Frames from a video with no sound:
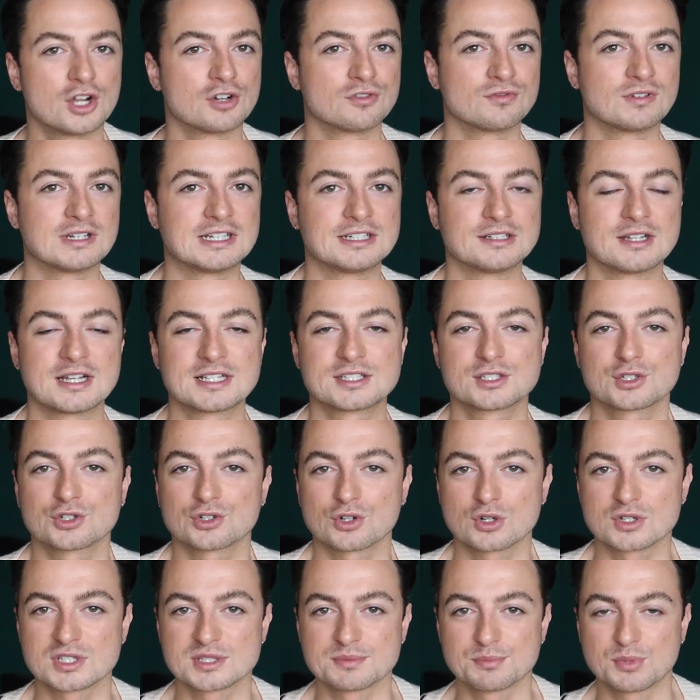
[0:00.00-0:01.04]
a really nice
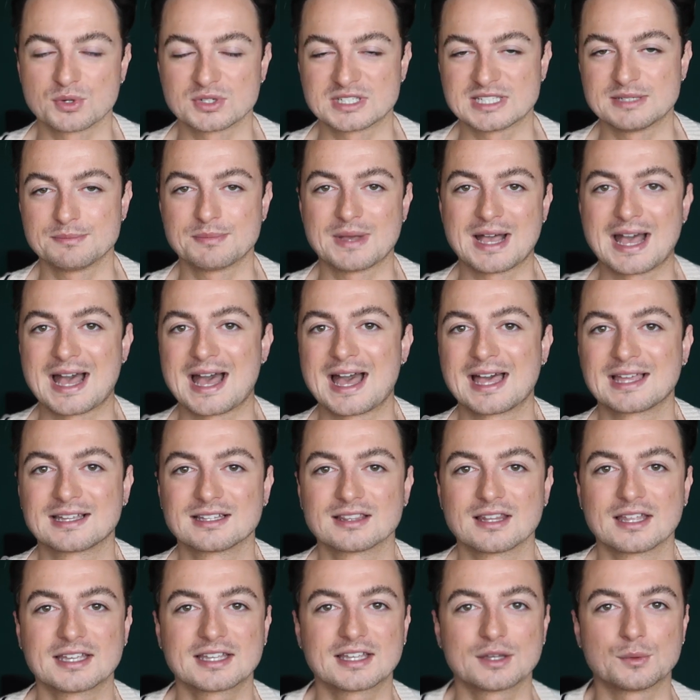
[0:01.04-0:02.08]
crossbody
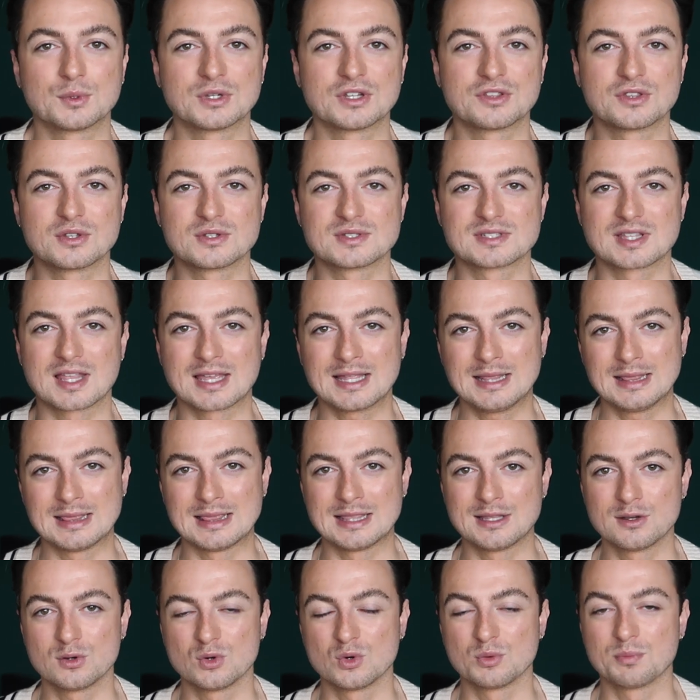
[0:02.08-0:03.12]
bag, like one of those like
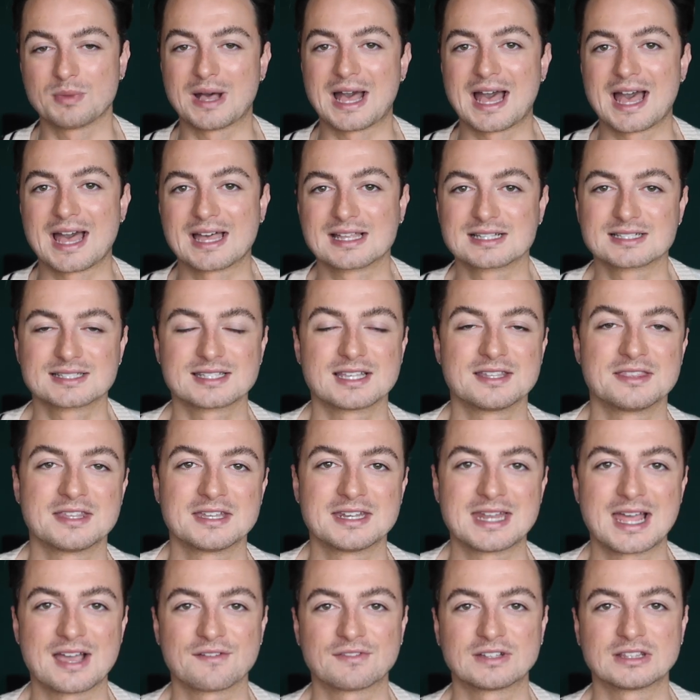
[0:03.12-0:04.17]
little bags, and
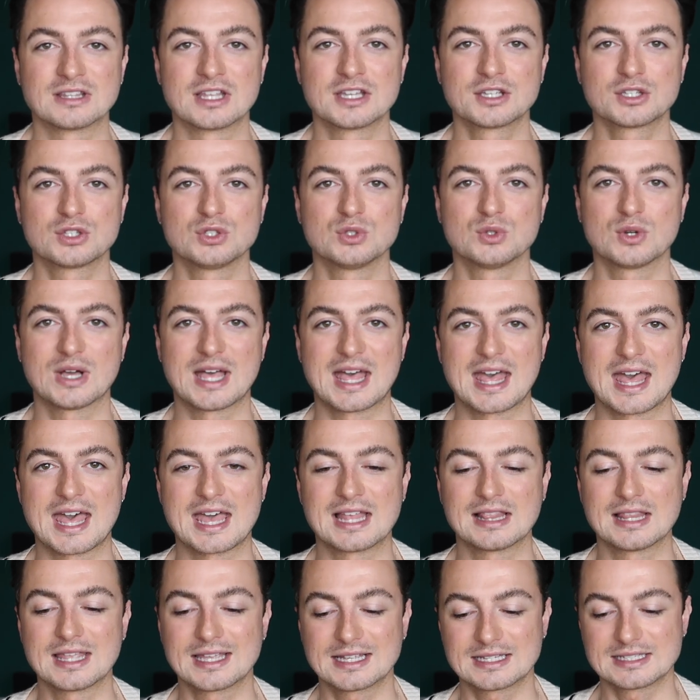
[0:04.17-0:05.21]
then having like your
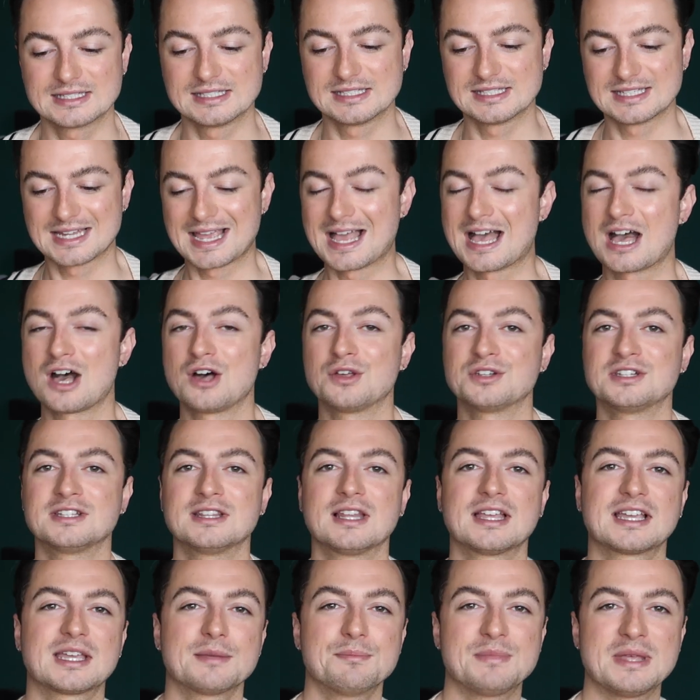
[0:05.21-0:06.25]
hair like down
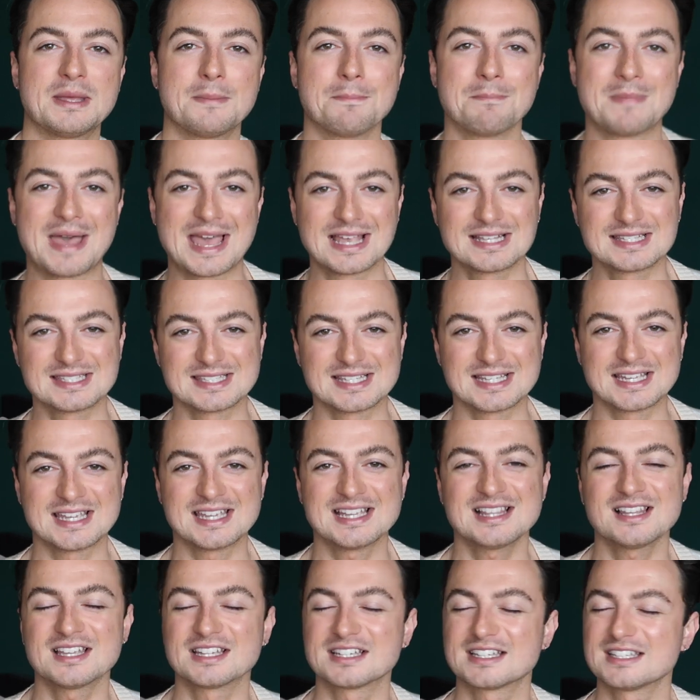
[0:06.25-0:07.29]
and like a bit
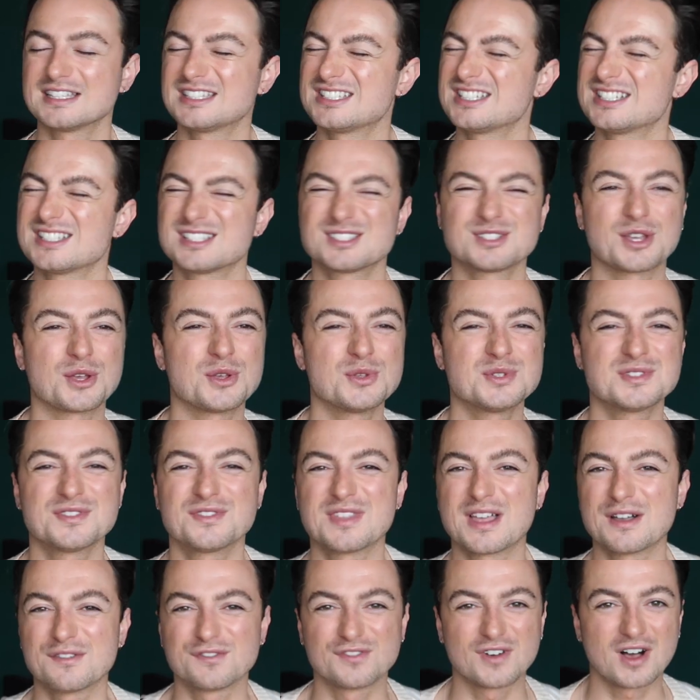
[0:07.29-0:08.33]
messy. Like it just goes
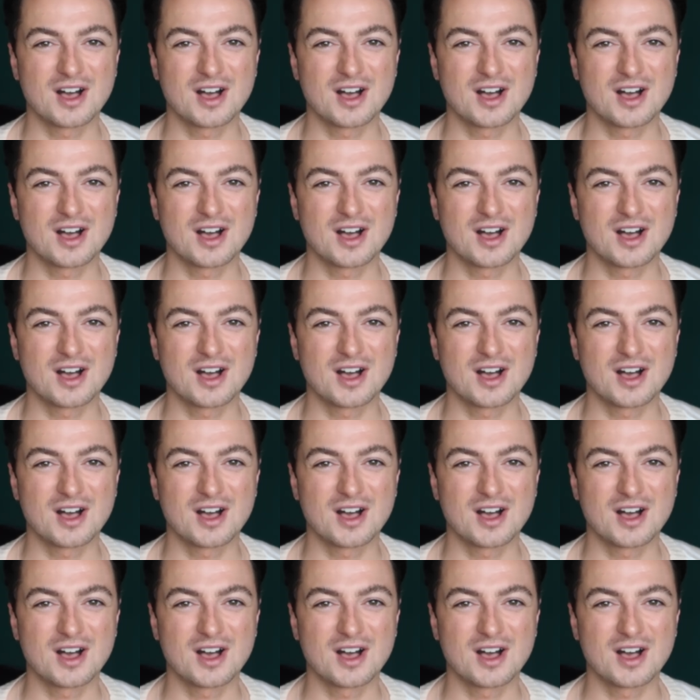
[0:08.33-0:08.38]
with that